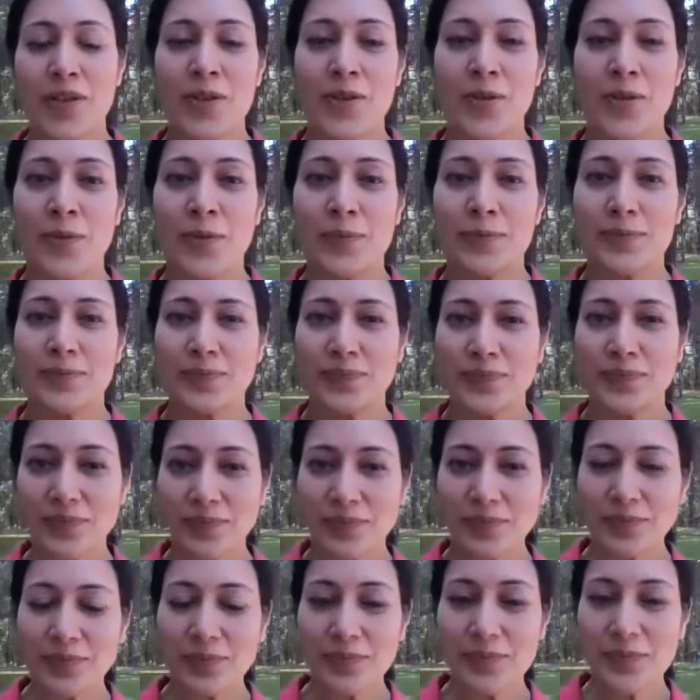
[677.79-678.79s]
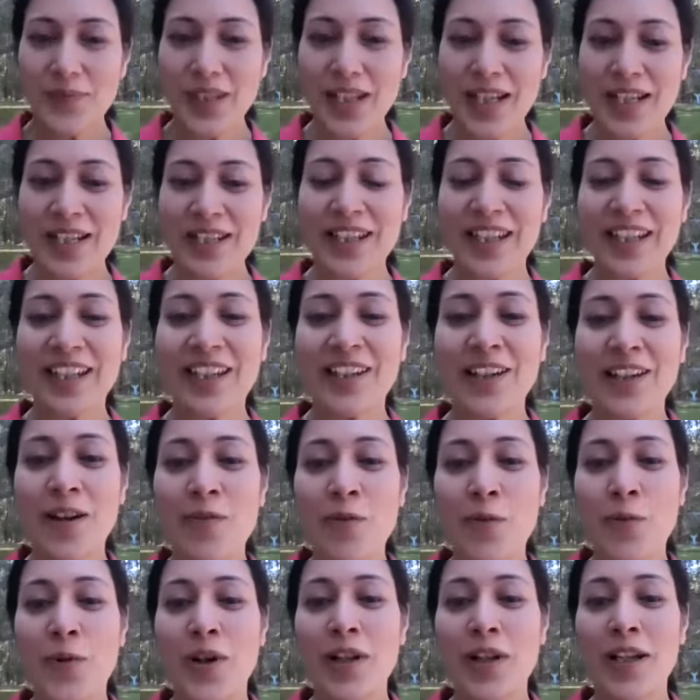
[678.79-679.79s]
So take care,
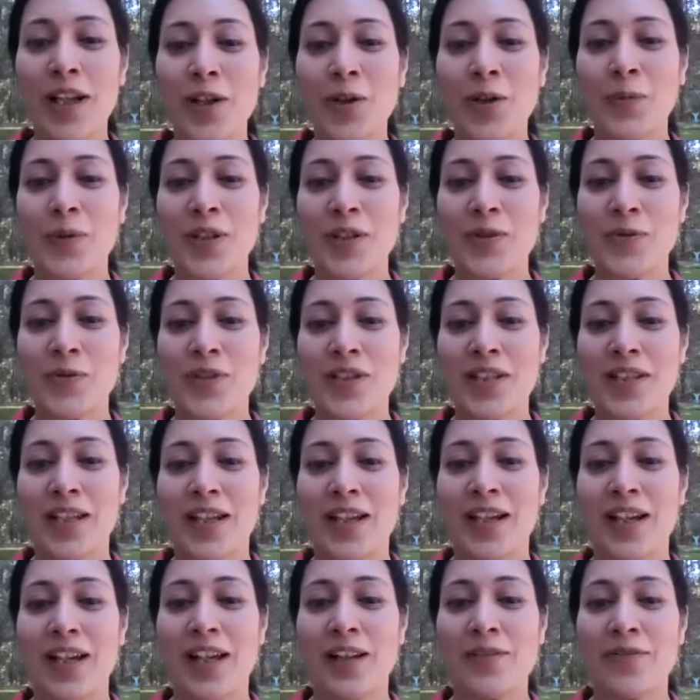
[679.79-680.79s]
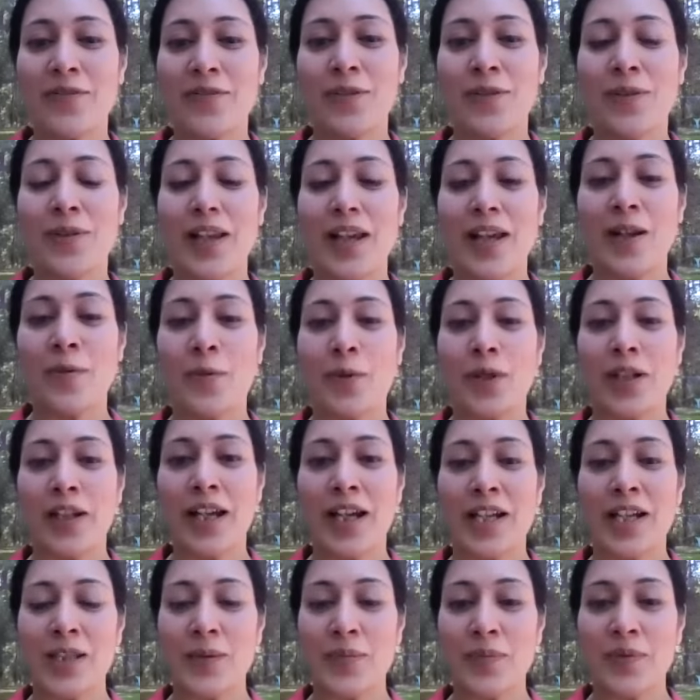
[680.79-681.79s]
everyone. I hope this was helpful, and we'll
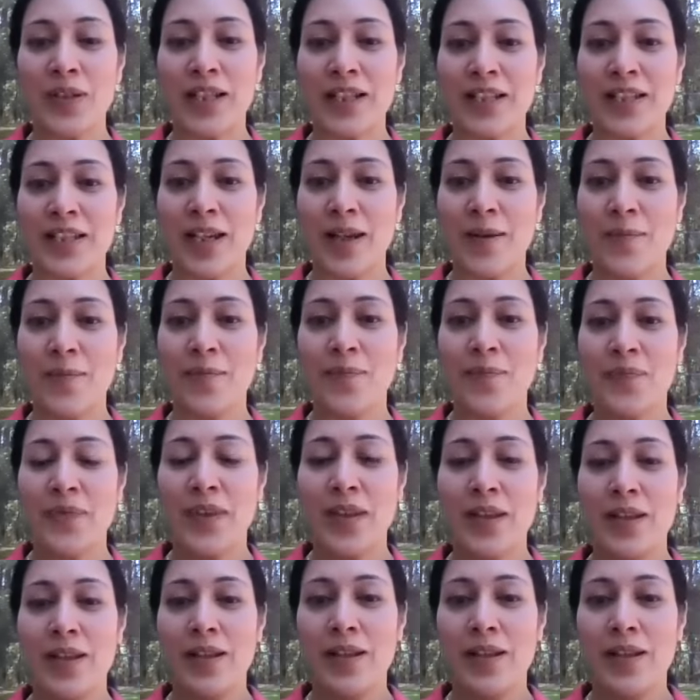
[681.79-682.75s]
catch up next time.